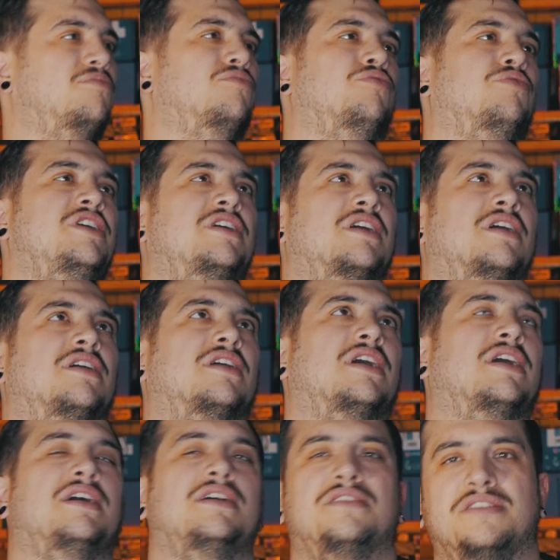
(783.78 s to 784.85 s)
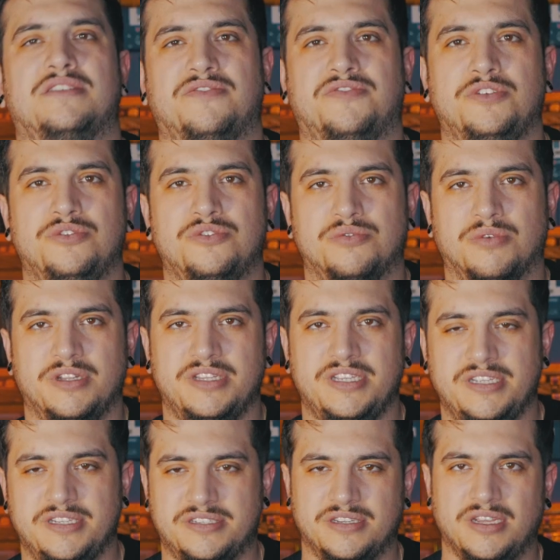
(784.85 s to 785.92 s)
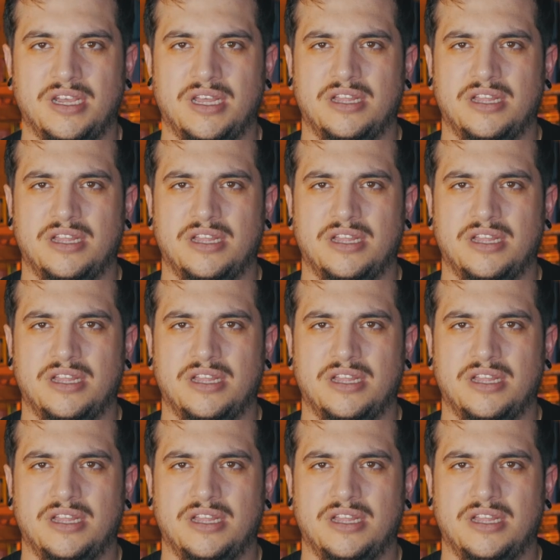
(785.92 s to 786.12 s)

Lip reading: Recon guys. If you use one of these,